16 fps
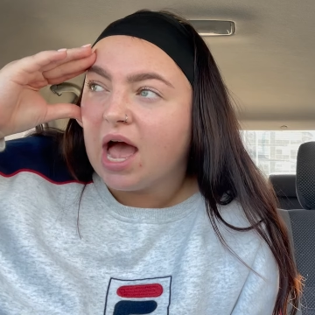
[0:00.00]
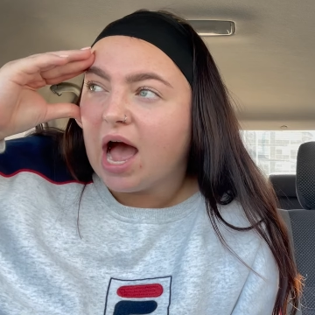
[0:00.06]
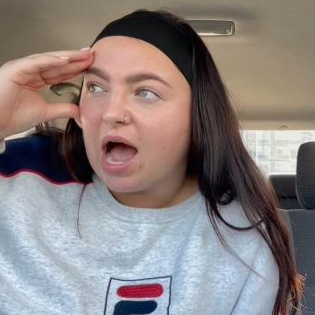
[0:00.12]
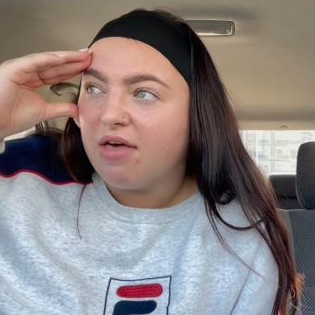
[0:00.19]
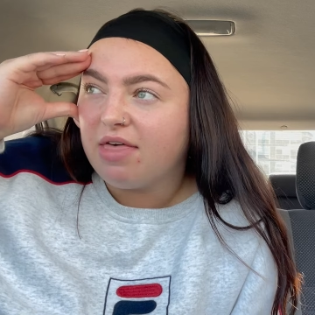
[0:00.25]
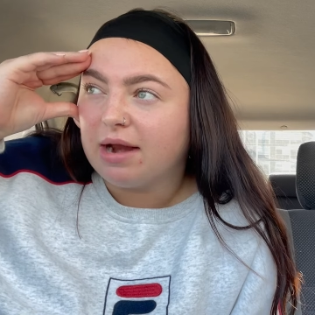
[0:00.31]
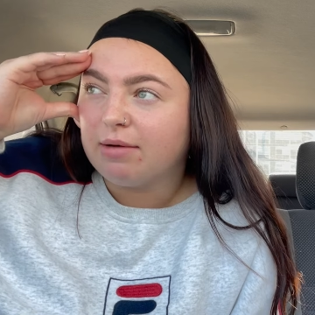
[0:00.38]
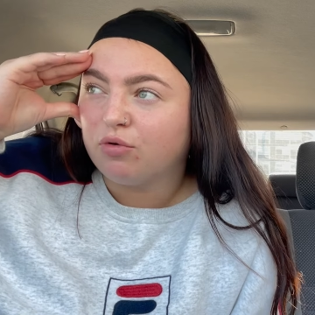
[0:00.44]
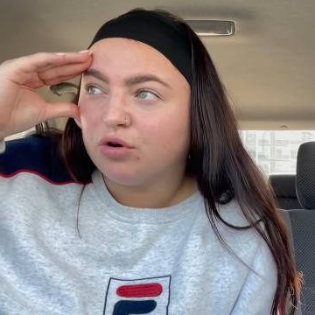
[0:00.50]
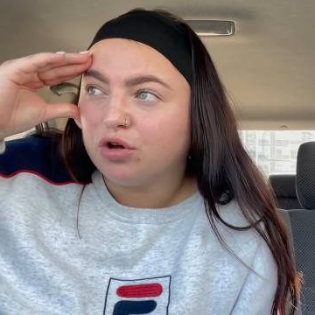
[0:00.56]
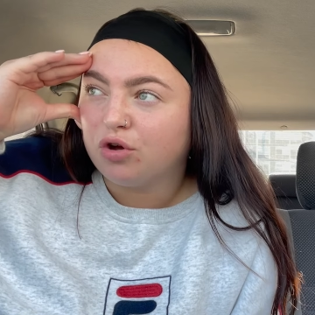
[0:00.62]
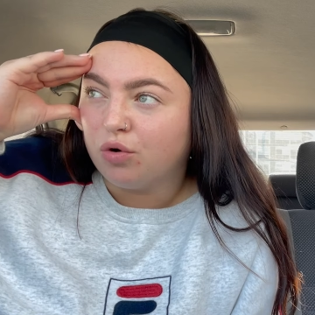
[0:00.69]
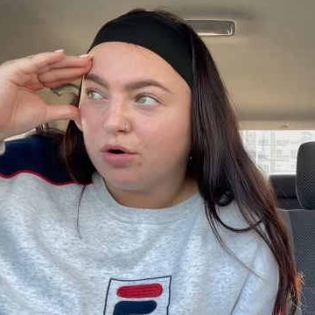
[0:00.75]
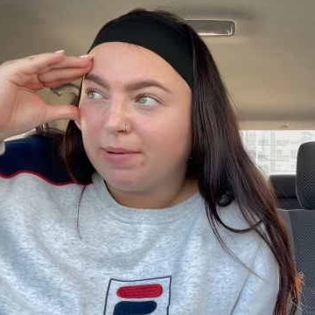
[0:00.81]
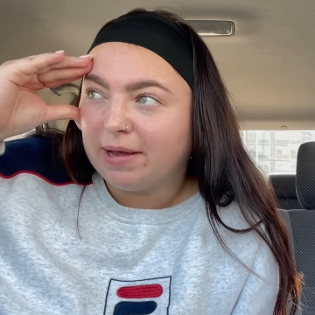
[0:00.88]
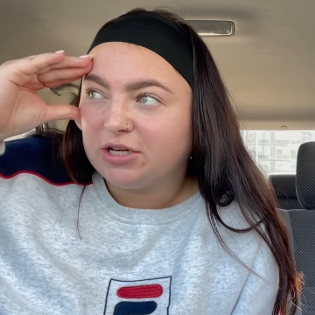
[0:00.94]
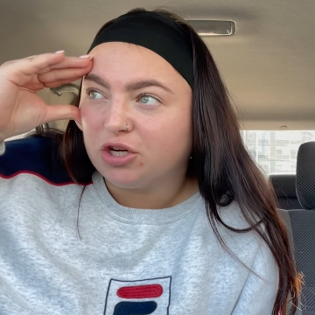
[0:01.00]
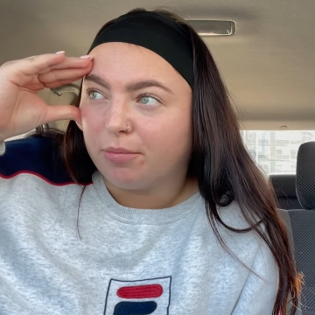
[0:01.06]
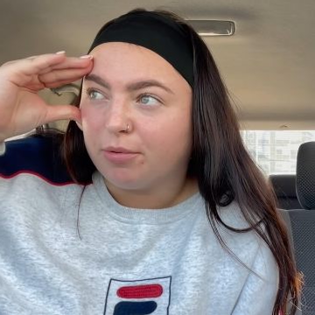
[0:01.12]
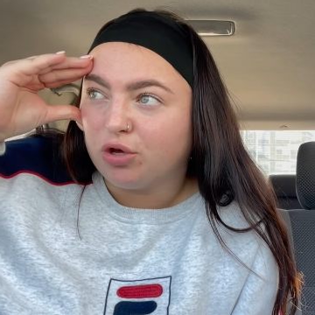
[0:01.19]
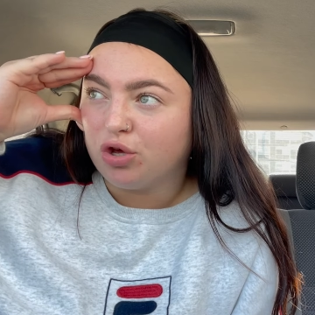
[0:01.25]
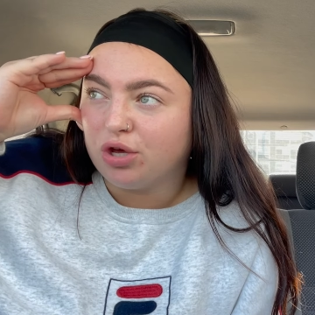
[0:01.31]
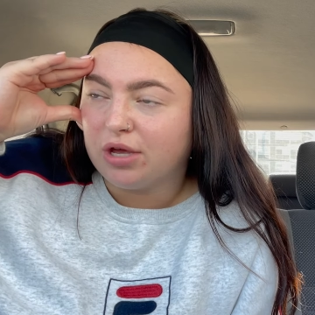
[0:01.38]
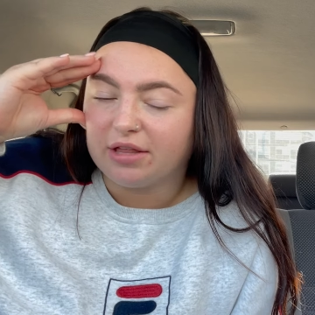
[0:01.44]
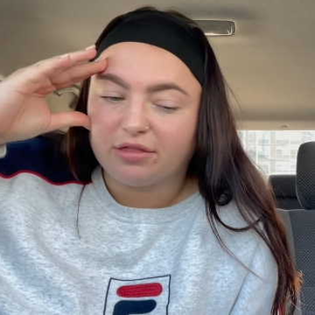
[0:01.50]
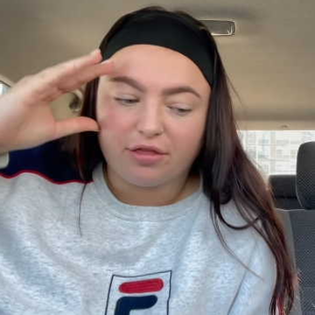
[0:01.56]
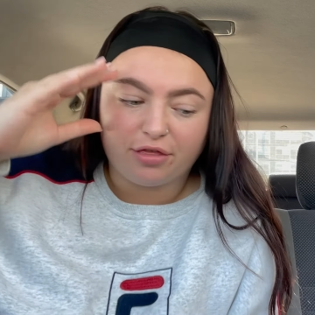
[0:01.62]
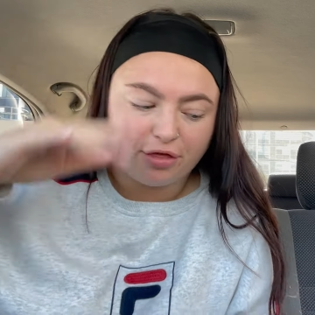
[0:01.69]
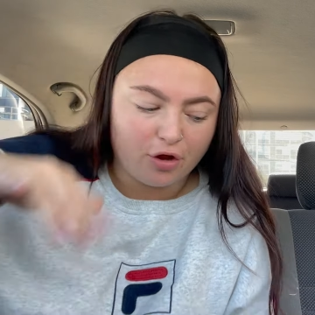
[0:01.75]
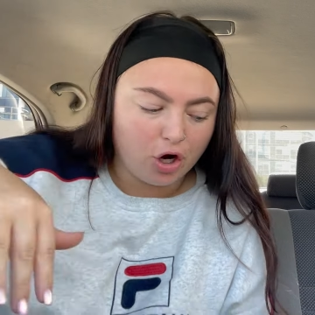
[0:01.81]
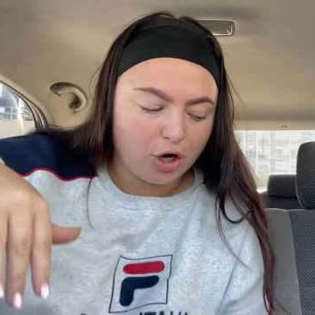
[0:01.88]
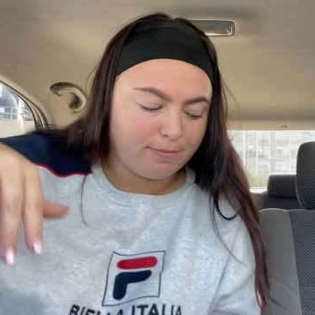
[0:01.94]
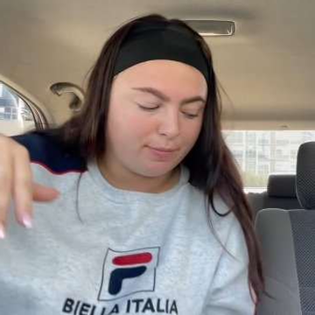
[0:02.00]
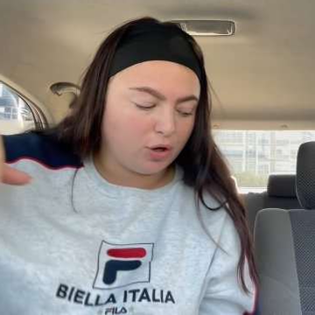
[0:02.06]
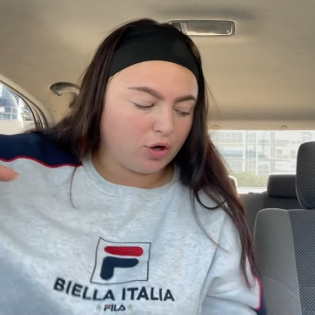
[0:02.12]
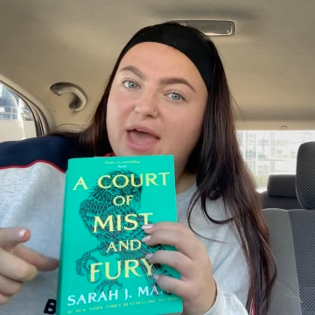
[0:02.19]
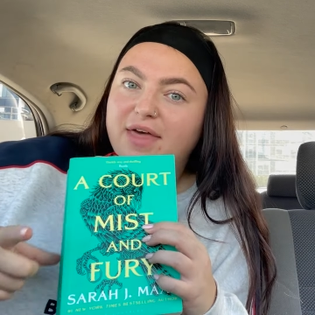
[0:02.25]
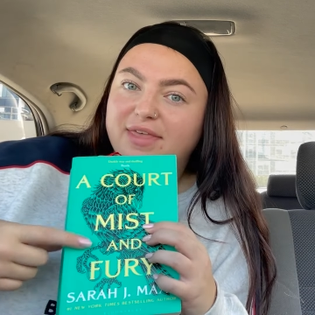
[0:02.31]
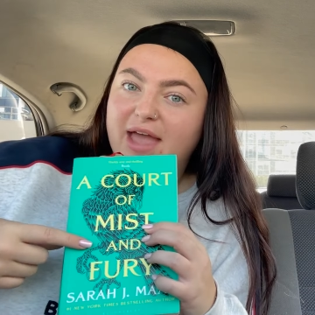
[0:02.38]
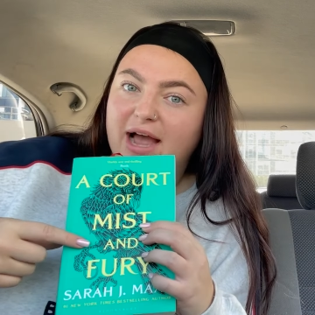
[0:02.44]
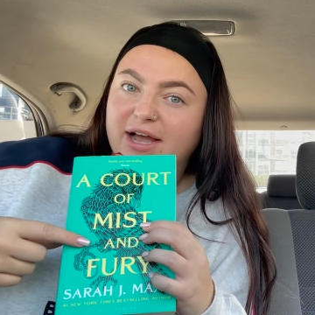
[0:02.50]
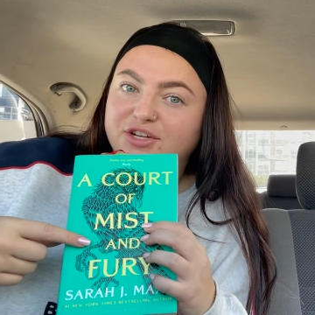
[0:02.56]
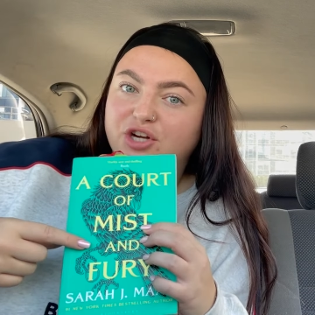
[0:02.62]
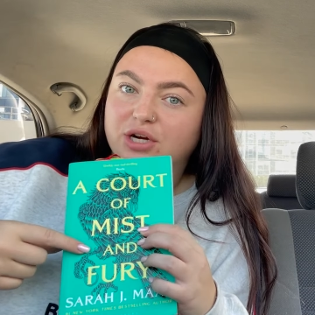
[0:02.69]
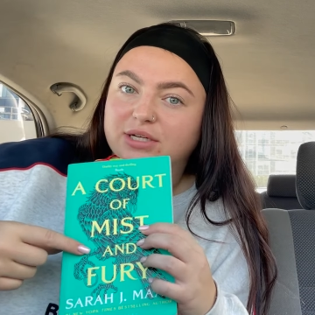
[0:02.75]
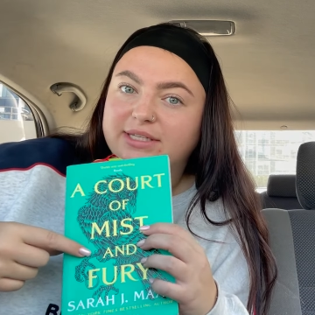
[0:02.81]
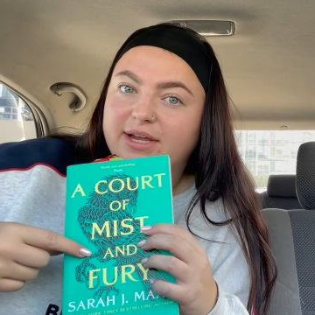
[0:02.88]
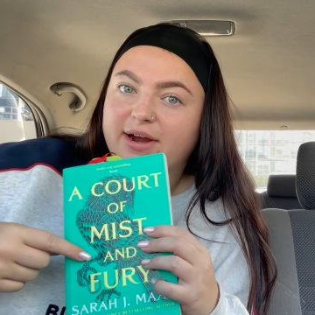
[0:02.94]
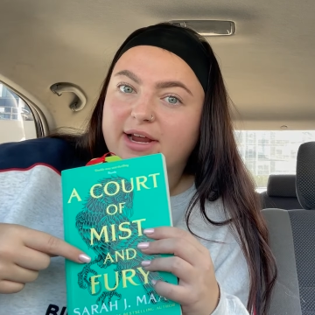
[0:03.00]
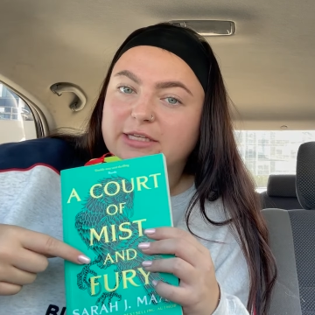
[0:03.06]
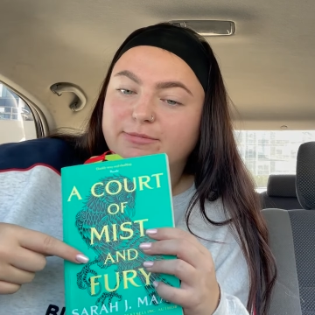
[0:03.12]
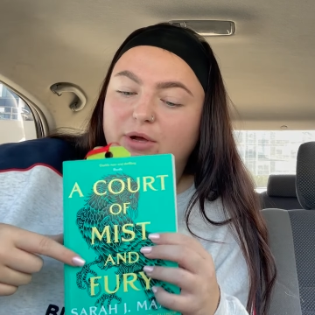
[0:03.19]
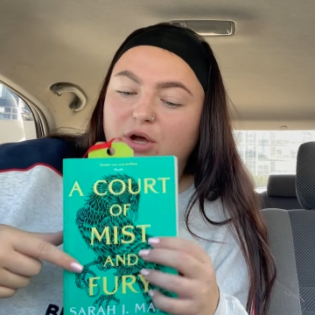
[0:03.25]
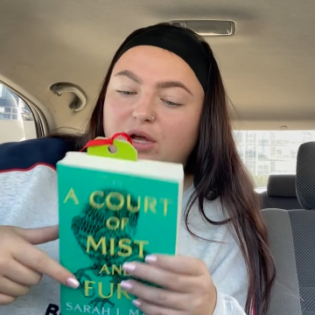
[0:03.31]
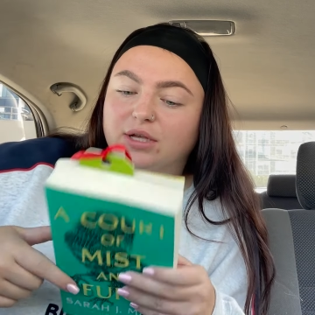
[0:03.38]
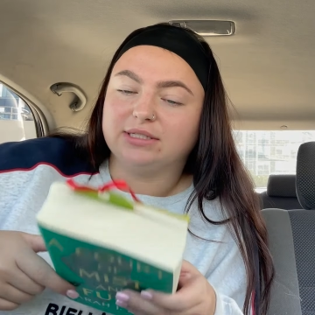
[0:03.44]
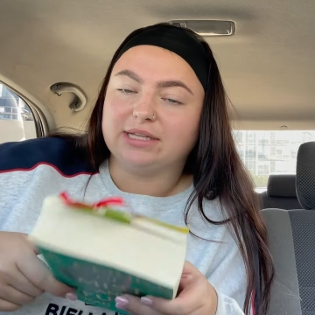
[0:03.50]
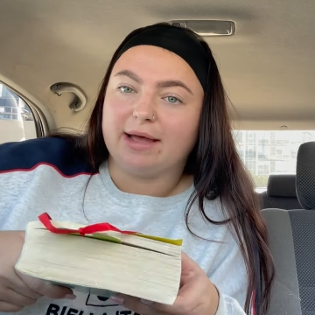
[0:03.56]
and then I'm going to go to Big W, get the third book in the ACOTAR series because